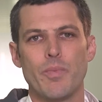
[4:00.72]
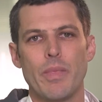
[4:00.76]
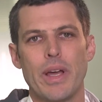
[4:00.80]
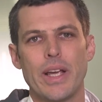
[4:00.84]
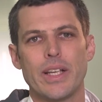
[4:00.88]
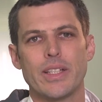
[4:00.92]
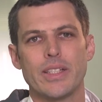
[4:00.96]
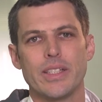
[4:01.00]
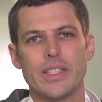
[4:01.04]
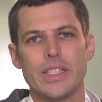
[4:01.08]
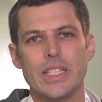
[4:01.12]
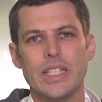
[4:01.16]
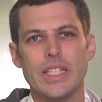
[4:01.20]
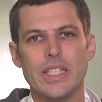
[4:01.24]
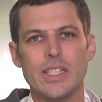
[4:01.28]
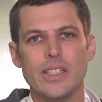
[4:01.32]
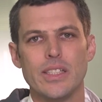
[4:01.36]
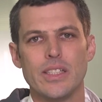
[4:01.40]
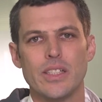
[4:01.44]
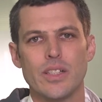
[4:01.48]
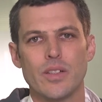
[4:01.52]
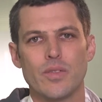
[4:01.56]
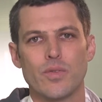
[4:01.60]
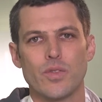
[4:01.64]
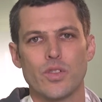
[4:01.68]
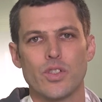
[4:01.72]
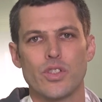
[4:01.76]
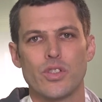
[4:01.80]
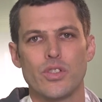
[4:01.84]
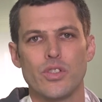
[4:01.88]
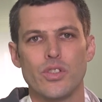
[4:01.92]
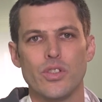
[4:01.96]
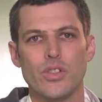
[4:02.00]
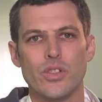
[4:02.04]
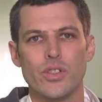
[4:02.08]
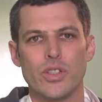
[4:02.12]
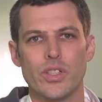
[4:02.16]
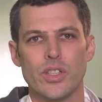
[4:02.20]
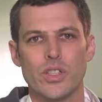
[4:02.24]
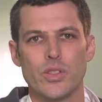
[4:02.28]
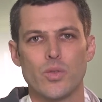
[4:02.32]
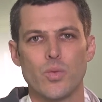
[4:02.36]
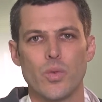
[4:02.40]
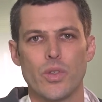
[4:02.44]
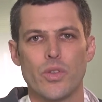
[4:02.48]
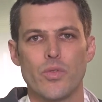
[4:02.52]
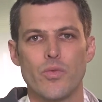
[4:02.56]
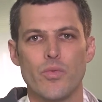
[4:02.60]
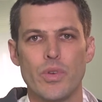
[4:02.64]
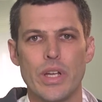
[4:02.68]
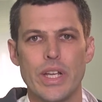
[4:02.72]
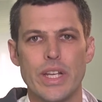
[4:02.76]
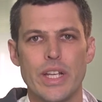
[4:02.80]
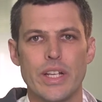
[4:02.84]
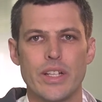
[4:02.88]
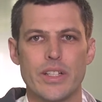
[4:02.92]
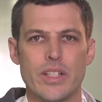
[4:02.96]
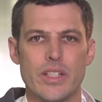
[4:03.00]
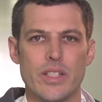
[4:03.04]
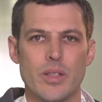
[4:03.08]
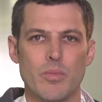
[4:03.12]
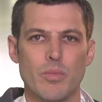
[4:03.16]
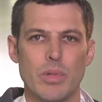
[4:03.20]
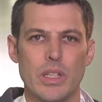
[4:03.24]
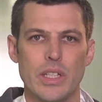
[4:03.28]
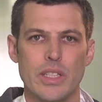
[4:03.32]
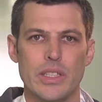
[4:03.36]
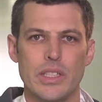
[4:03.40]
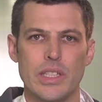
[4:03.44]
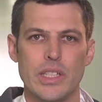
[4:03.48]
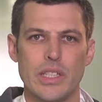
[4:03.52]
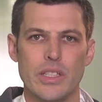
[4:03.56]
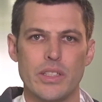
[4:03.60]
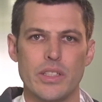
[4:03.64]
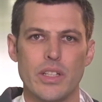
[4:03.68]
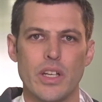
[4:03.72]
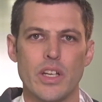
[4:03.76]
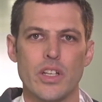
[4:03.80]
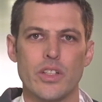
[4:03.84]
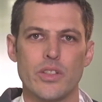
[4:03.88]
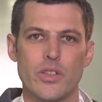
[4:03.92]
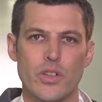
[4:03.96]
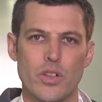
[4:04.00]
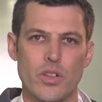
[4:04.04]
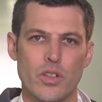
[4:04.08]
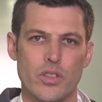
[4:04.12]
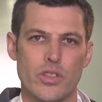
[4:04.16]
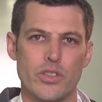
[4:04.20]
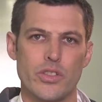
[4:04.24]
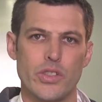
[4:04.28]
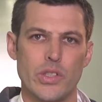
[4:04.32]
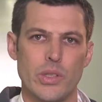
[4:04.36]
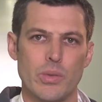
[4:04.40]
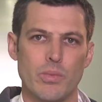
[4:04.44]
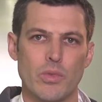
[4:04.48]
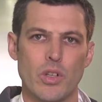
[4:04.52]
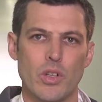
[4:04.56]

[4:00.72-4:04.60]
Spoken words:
makes it easier for students with reading disabilities to consume